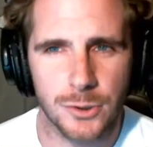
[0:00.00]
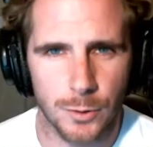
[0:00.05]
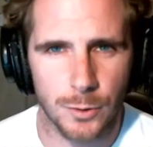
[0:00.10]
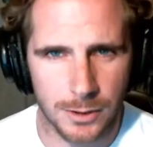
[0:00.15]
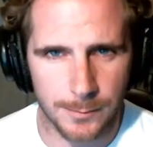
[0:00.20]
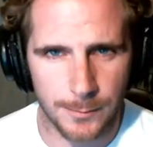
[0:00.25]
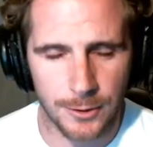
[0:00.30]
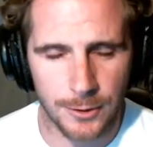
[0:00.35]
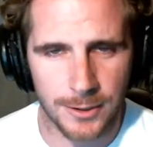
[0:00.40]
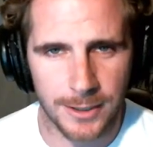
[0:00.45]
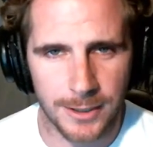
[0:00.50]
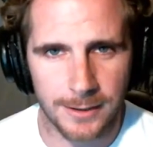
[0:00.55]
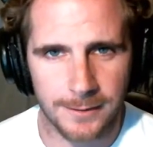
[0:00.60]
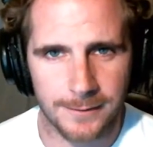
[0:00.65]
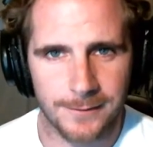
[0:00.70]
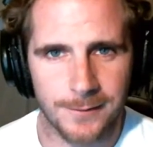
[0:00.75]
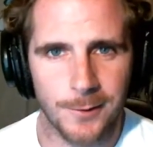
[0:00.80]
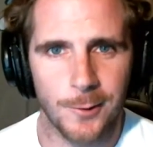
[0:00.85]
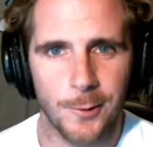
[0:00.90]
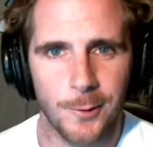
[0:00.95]
to a community,
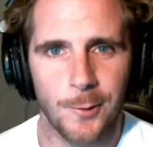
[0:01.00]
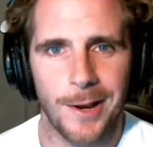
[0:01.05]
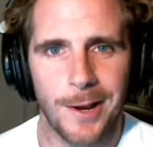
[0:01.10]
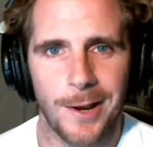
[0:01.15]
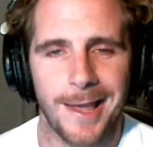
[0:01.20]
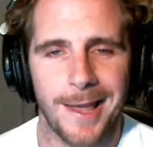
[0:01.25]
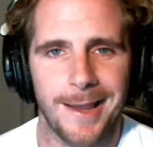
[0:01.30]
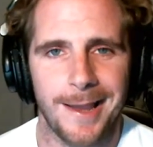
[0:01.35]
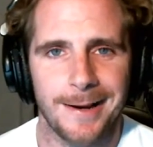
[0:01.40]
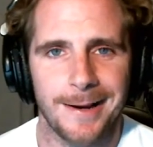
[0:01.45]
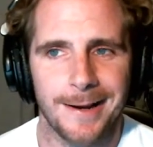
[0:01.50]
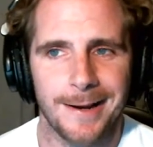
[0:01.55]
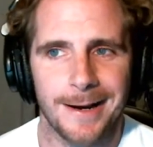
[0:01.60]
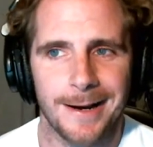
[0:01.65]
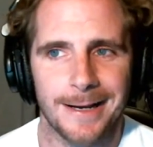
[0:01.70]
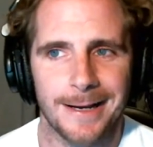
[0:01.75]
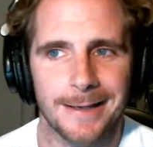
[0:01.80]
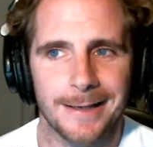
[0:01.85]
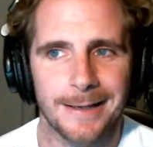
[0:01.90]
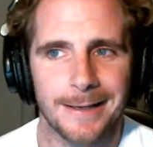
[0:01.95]
to a,
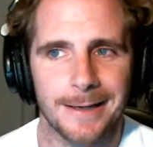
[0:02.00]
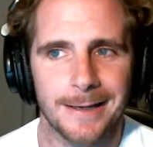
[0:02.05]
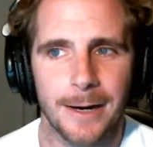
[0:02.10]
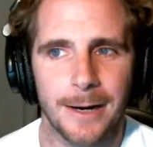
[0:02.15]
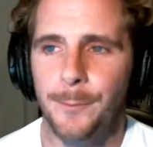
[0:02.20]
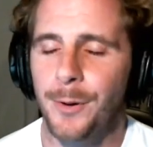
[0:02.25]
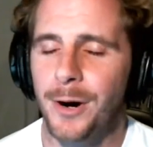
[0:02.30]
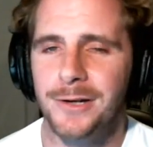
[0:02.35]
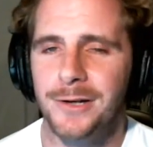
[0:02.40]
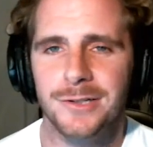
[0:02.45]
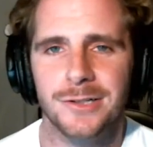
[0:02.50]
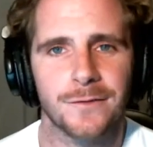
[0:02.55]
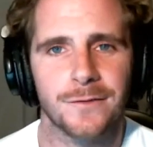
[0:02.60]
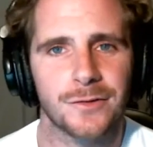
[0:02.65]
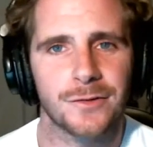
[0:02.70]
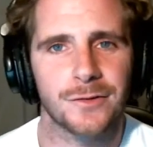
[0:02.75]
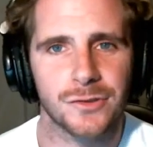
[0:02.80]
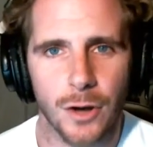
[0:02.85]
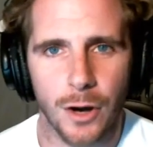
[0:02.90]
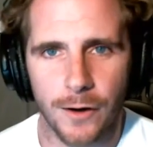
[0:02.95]
uh, a bunch of
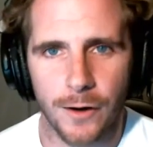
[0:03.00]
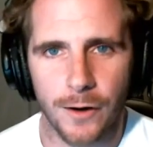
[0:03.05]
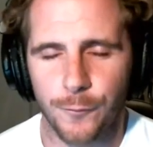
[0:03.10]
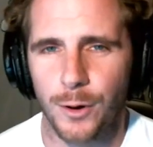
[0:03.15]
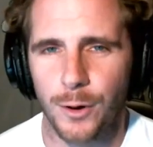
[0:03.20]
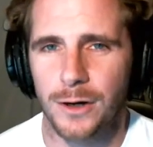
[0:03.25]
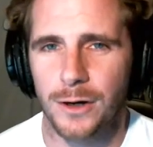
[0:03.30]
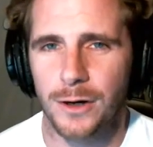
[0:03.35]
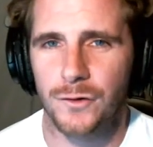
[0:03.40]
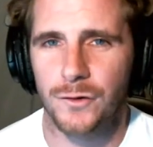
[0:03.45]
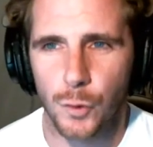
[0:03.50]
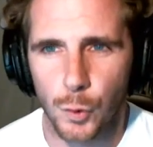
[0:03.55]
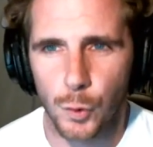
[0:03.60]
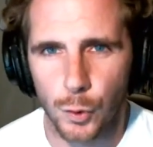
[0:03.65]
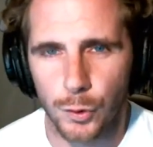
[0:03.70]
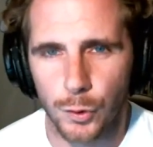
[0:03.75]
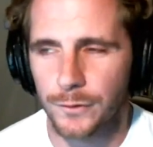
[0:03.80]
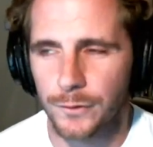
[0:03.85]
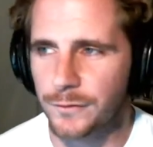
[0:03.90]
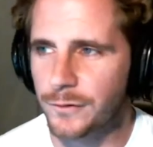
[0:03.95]
software
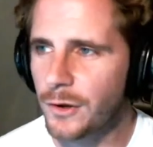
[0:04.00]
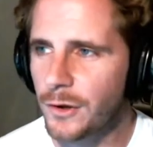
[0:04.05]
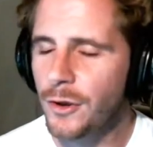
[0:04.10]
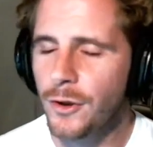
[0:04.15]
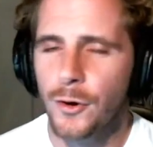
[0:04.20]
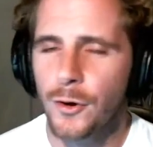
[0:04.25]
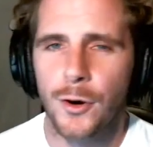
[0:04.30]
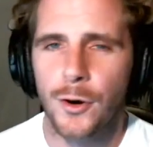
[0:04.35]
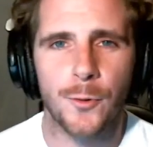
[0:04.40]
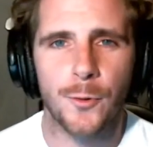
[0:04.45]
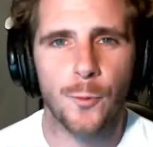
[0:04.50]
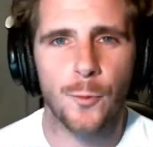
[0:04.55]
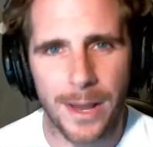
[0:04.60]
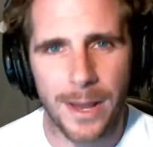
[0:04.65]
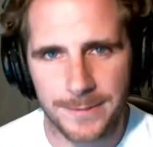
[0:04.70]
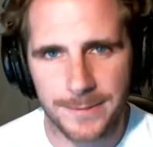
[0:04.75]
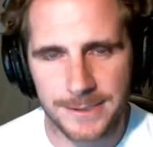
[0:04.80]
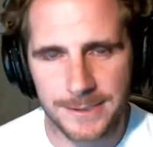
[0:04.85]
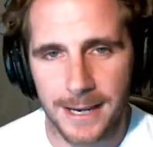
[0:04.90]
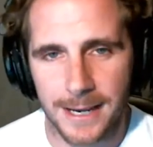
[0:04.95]
tools and
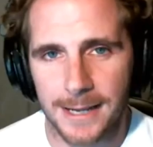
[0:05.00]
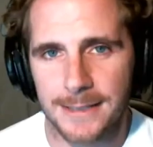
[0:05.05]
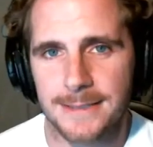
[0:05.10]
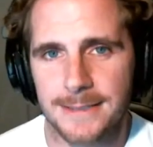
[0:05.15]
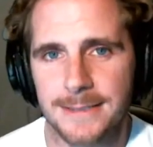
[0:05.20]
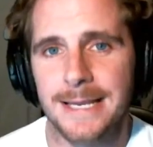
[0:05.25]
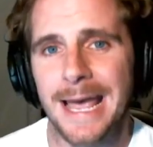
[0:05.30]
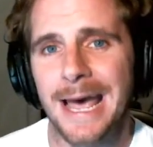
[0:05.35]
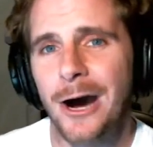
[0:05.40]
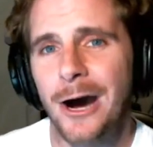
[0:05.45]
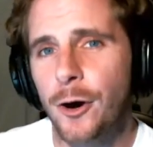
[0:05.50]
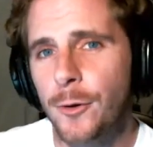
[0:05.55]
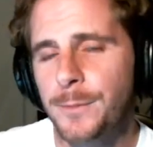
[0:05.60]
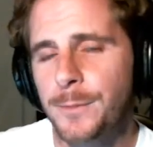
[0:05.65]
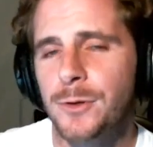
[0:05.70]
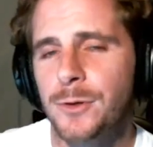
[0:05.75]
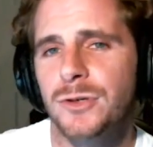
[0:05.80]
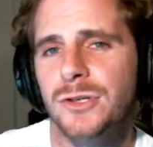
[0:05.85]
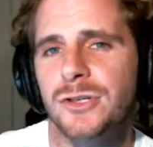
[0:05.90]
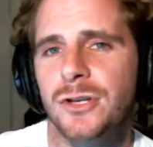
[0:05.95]
websites to help
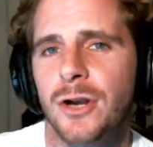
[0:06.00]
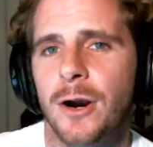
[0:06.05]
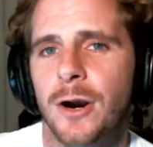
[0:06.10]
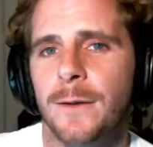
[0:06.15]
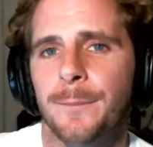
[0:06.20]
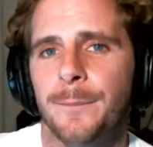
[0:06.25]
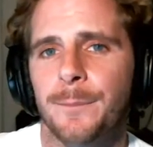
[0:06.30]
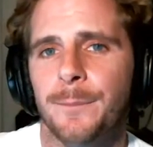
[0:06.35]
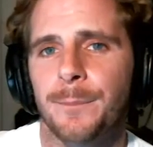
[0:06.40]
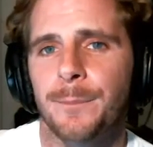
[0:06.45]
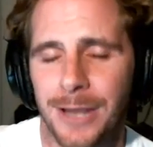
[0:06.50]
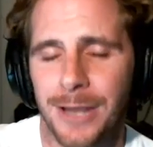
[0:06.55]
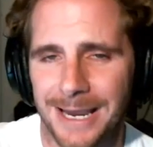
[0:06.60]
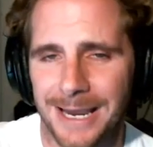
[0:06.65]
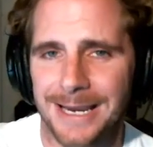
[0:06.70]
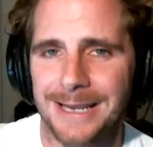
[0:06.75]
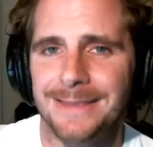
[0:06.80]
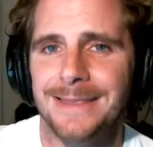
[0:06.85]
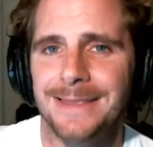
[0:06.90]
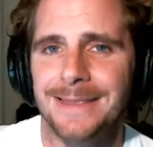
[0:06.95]
you start
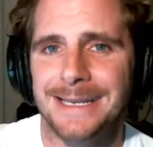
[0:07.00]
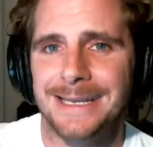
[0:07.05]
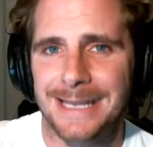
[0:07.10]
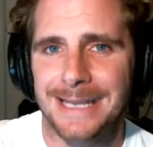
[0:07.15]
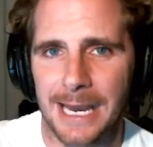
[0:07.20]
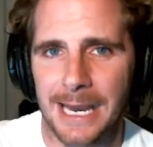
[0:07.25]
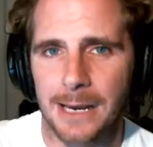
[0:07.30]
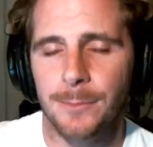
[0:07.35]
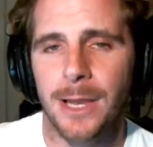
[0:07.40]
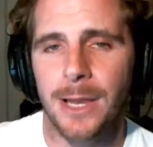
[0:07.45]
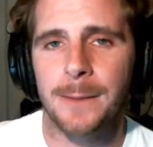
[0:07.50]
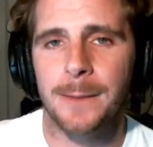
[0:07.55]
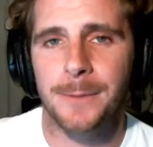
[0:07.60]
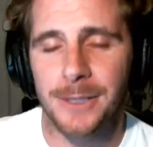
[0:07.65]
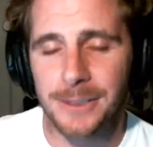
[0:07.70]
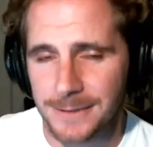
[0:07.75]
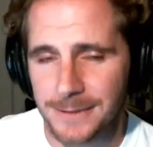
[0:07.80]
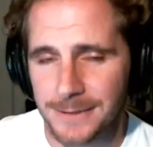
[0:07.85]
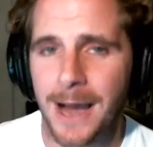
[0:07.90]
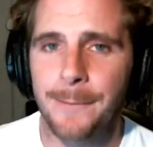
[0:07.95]
playing the game like the
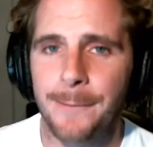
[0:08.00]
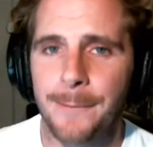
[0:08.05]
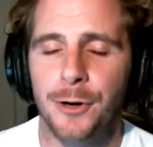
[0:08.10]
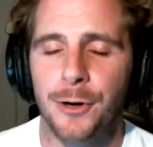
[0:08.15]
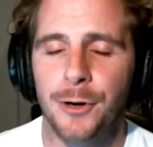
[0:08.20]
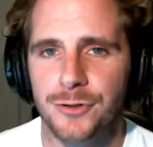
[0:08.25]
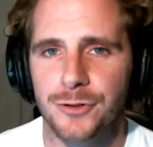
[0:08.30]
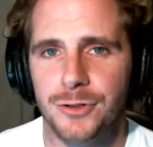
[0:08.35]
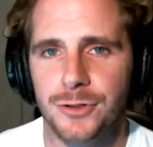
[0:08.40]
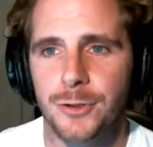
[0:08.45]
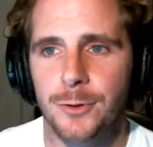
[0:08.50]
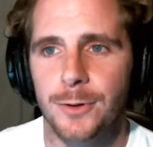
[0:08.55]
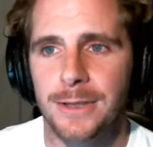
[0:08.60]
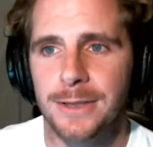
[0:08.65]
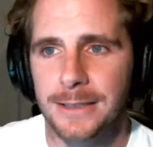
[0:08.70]
top earners are doing.